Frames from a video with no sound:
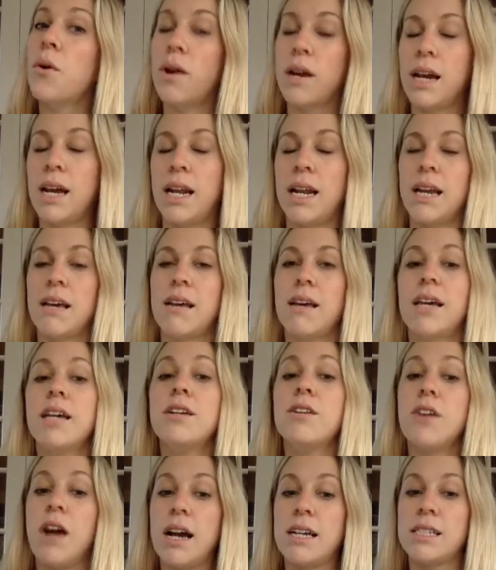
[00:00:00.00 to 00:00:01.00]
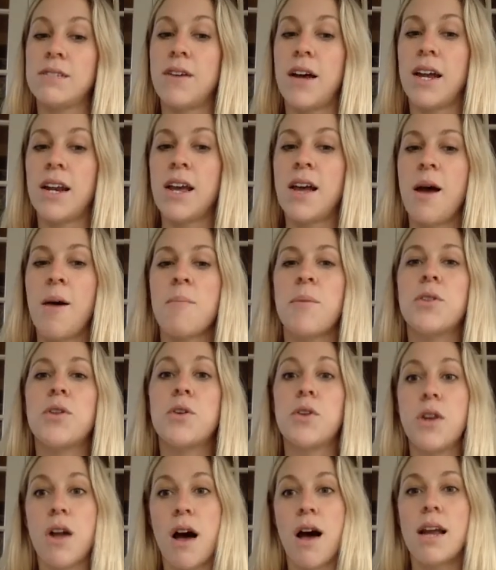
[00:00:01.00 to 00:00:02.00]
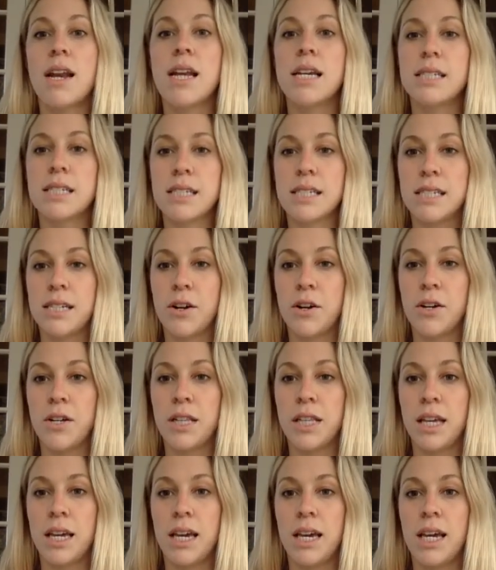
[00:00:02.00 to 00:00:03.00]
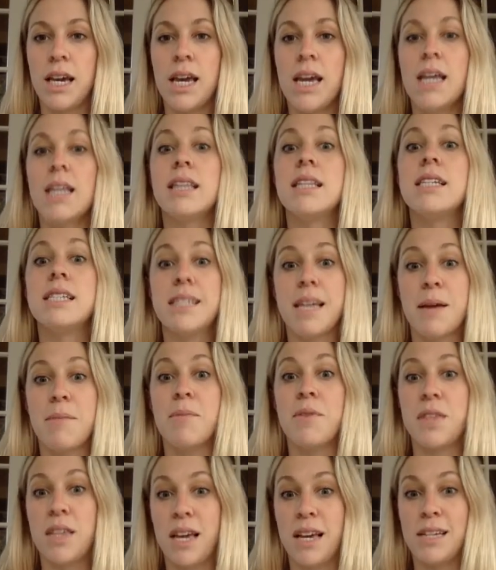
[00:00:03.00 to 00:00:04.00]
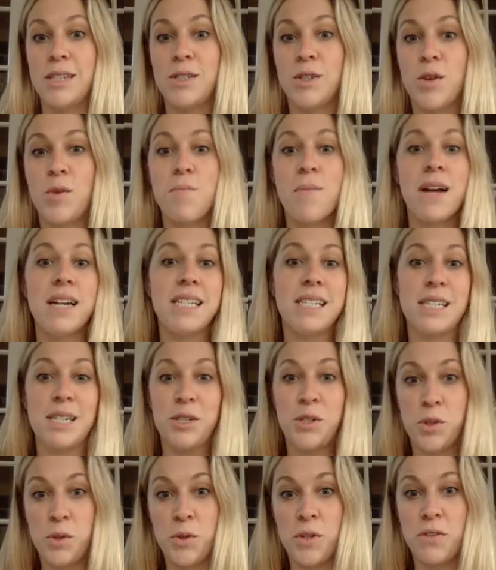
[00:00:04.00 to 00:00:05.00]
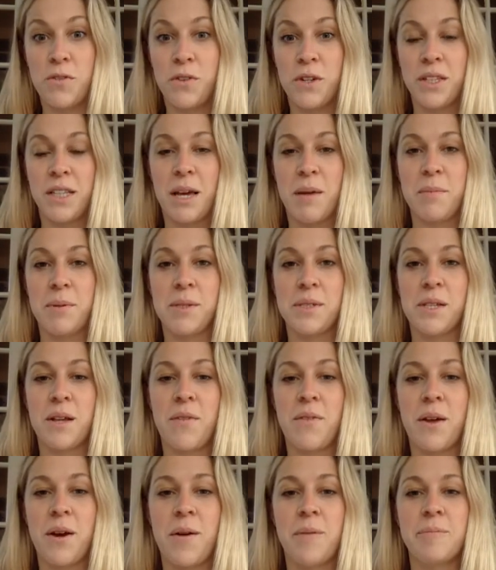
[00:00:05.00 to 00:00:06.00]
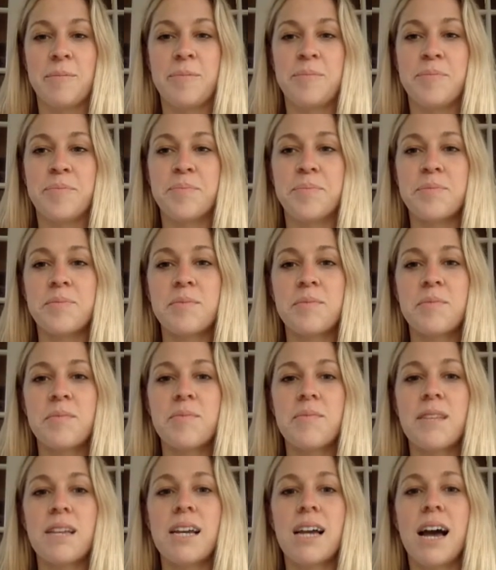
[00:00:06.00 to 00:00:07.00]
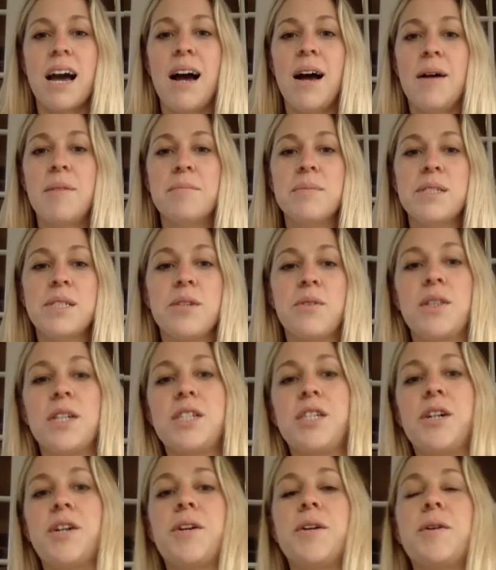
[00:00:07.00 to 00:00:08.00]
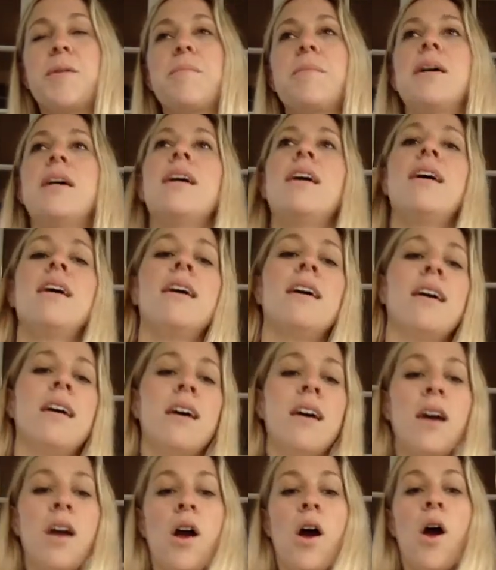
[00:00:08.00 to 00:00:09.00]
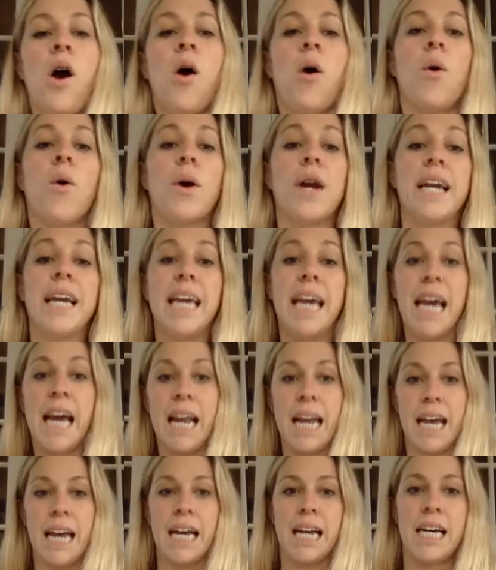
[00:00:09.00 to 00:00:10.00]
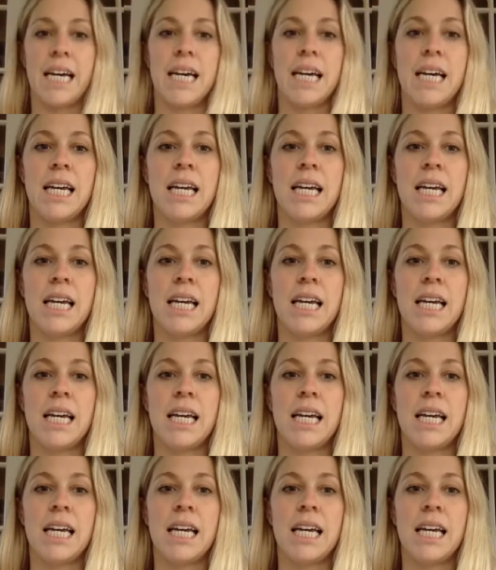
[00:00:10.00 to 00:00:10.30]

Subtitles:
organic and grass-fed, but they're not necessarily the same thing. So you might see two different labels on there. So the term organic.